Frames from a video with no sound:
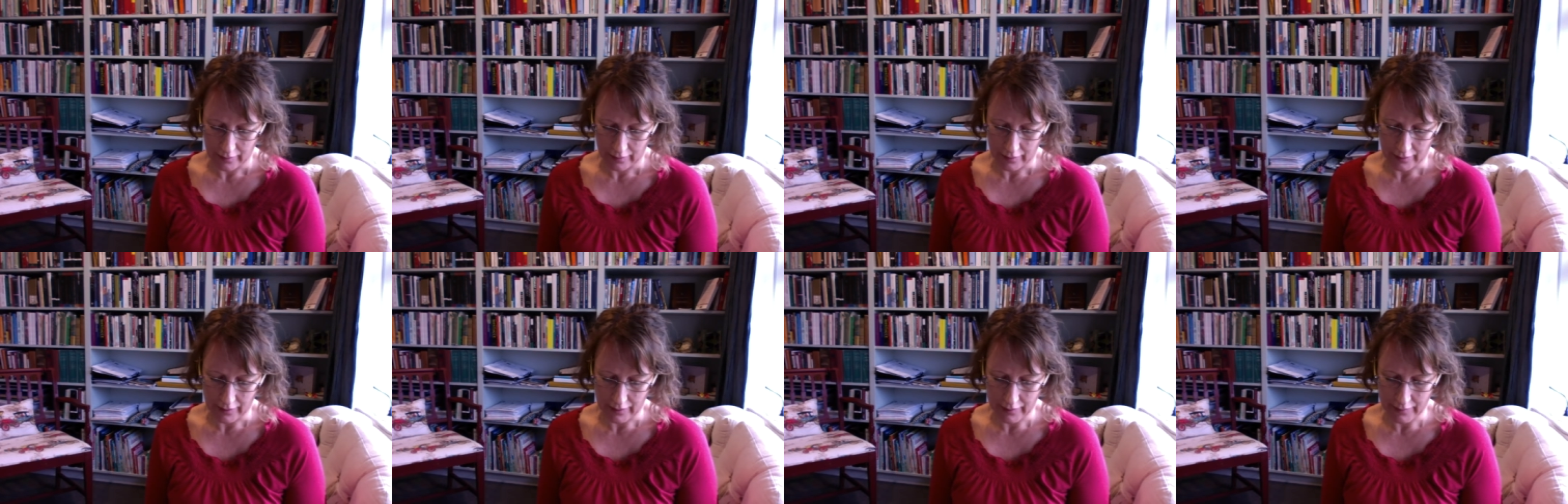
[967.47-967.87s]

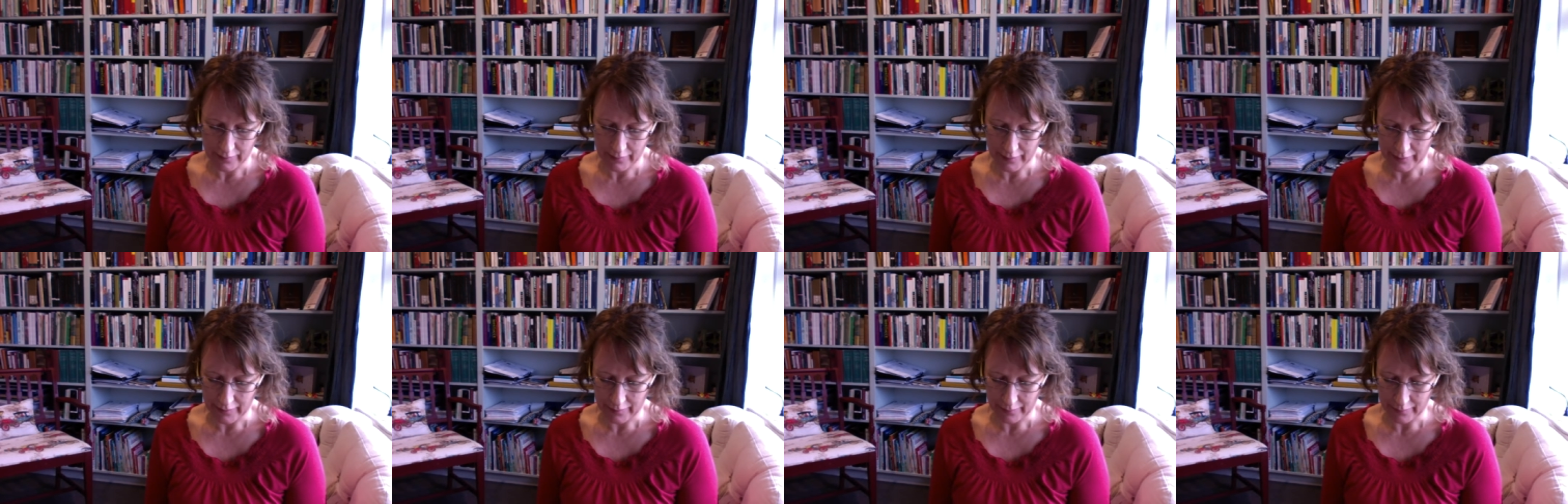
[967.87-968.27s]
I
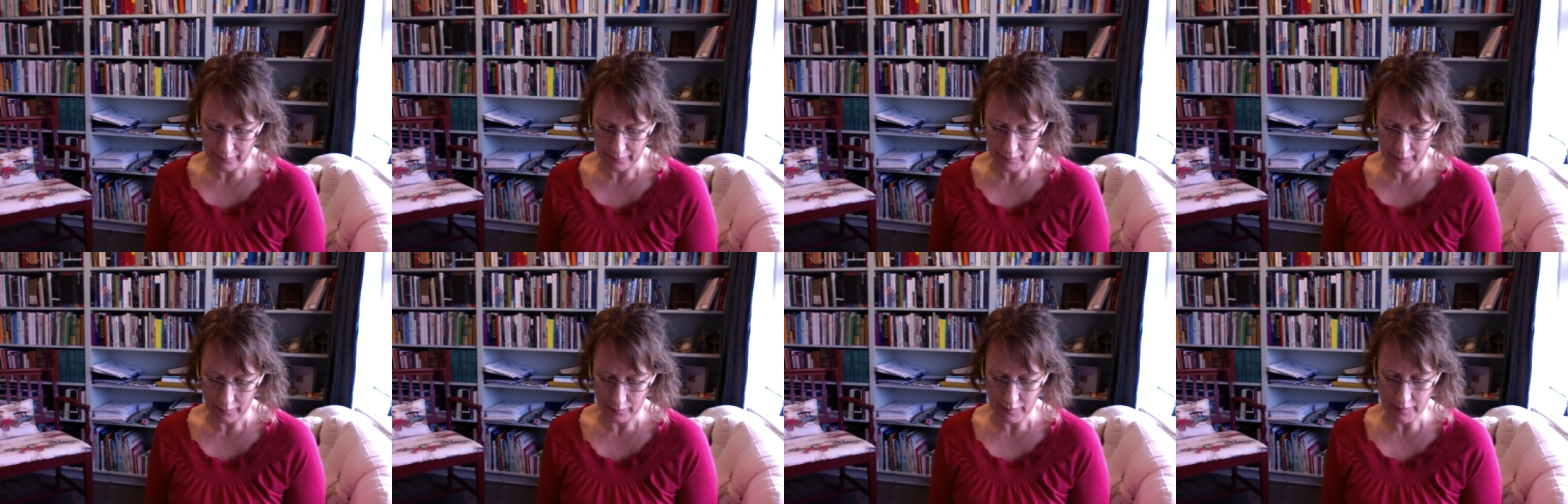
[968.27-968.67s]
am
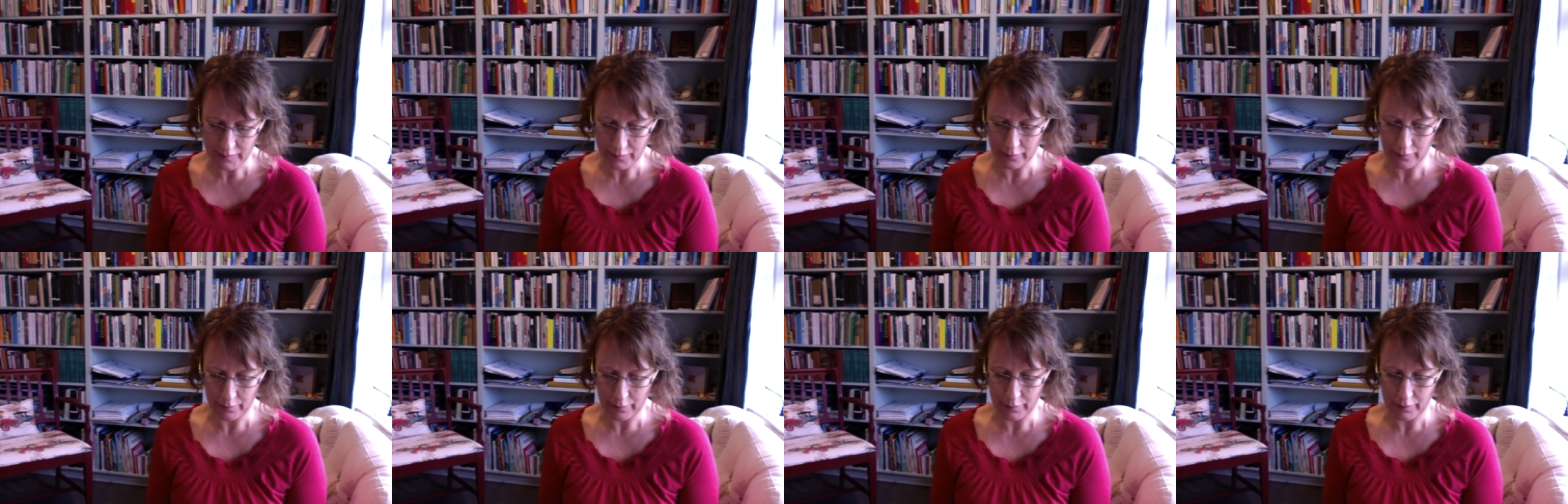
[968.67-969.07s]
the
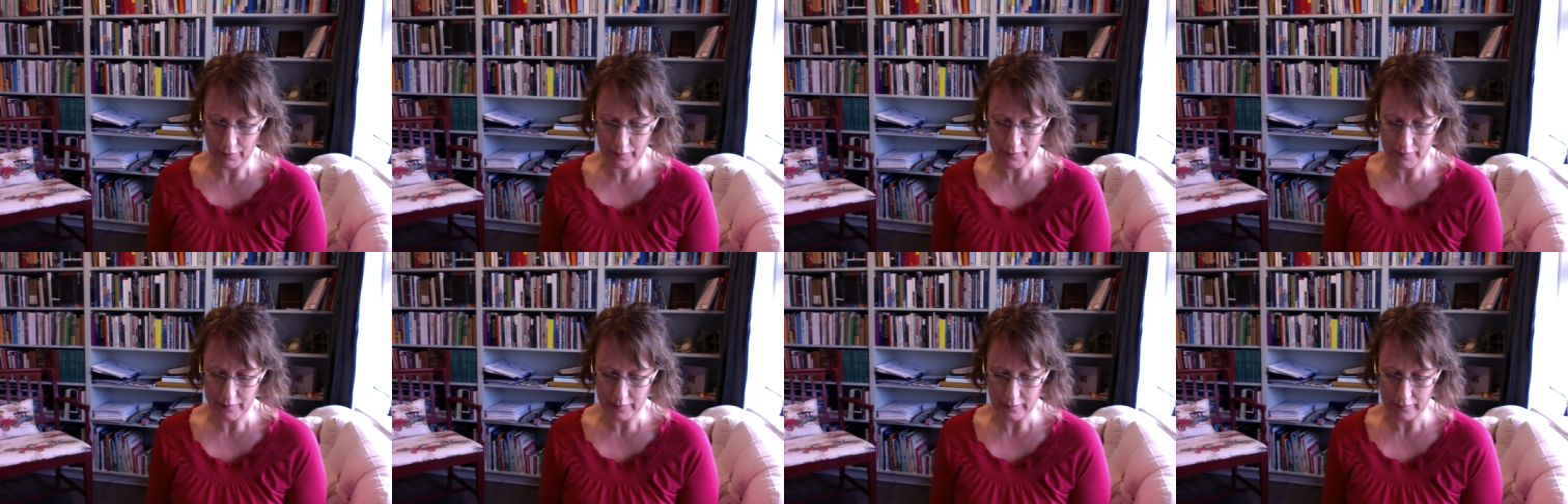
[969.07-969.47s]
sort of
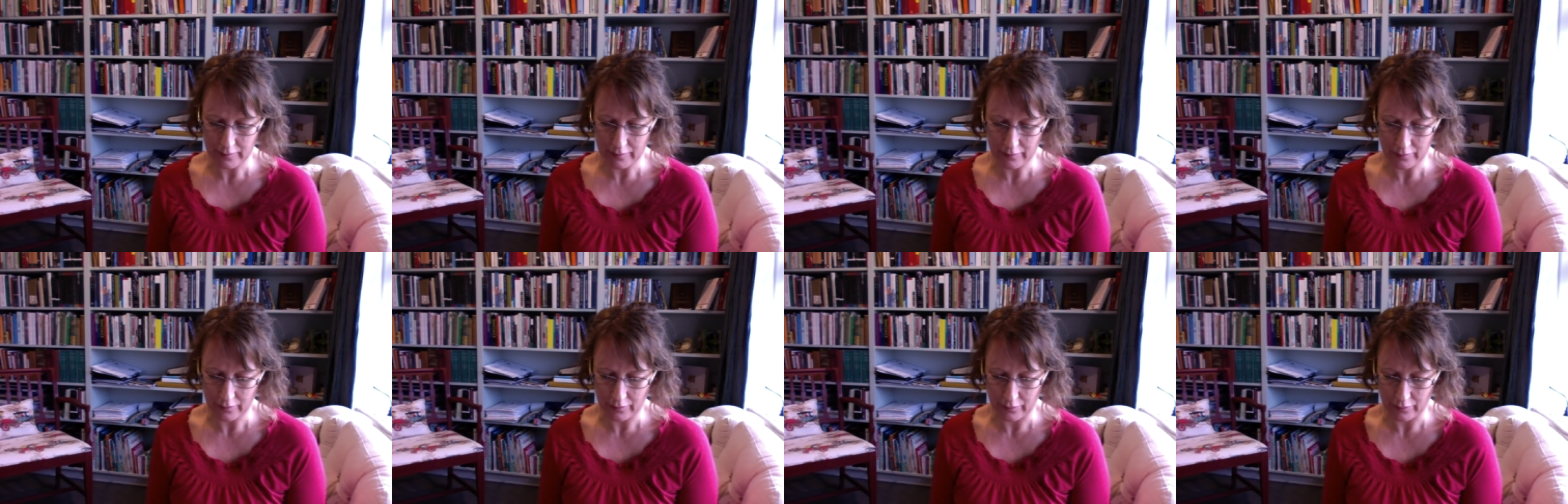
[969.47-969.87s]

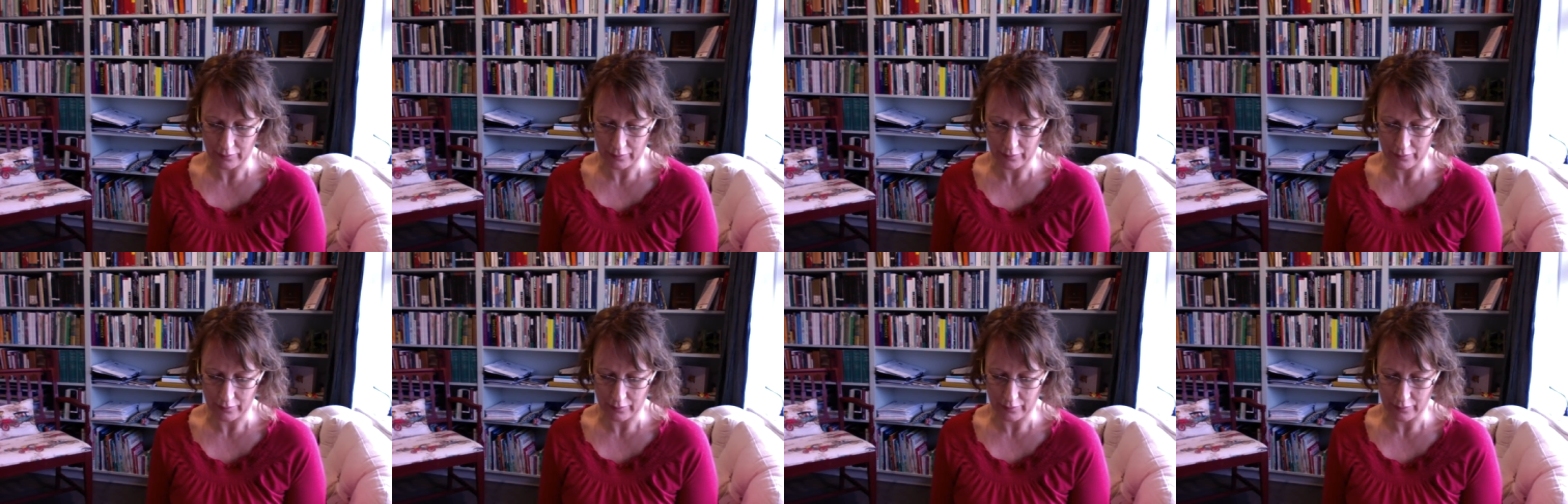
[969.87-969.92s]
person who,